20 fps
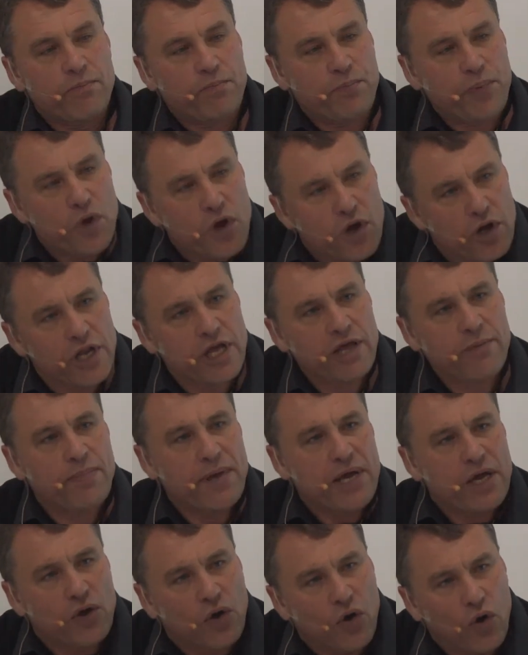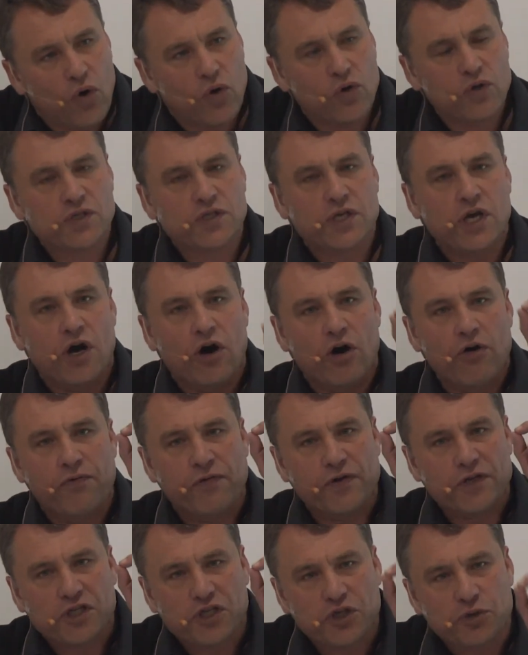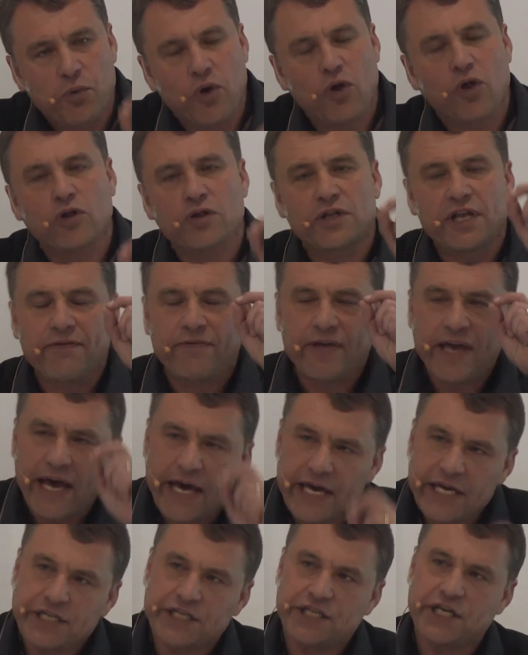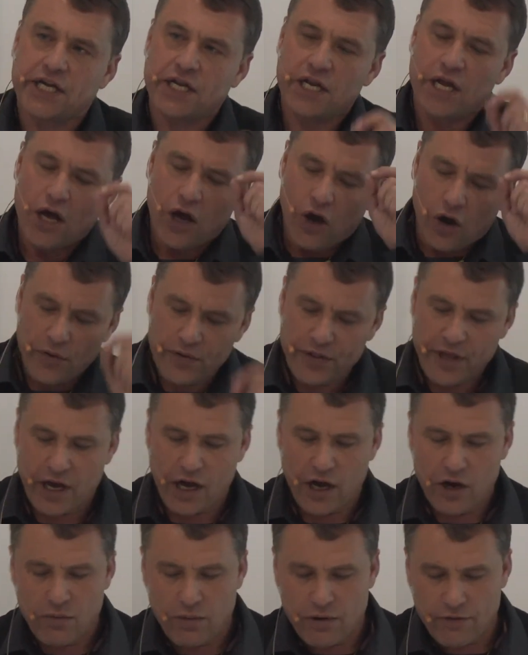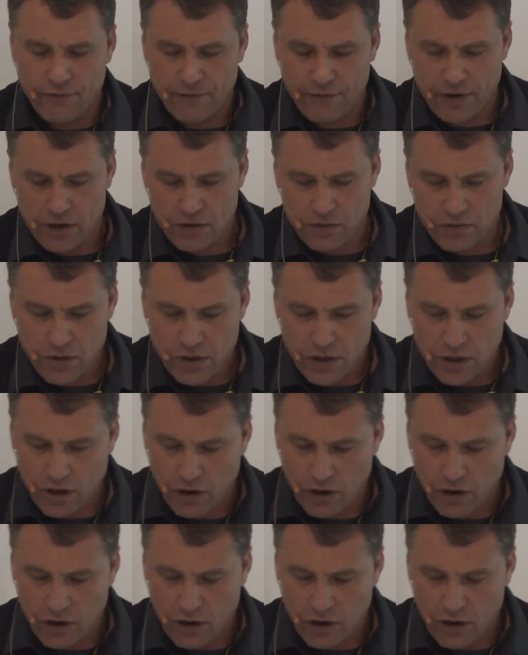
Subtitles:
purely because of a small deviation on the overflow